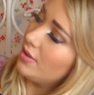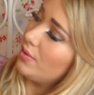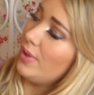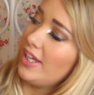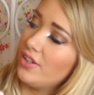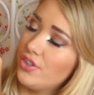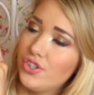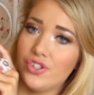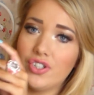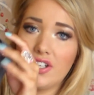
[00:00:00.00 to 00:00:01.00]

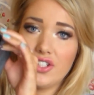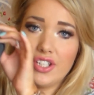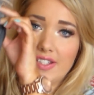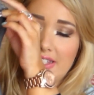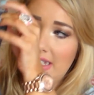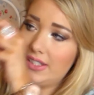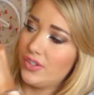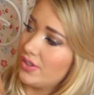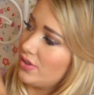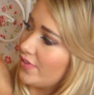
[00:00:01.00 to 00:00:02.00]
which, as you can see, it's
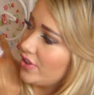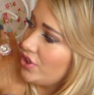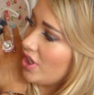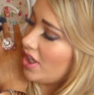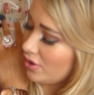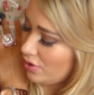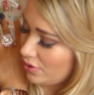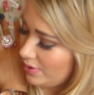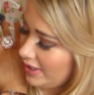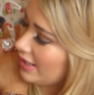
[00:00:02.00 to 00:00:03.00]
just sort of a
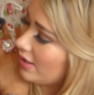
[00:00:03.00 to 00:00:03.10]
charcoaly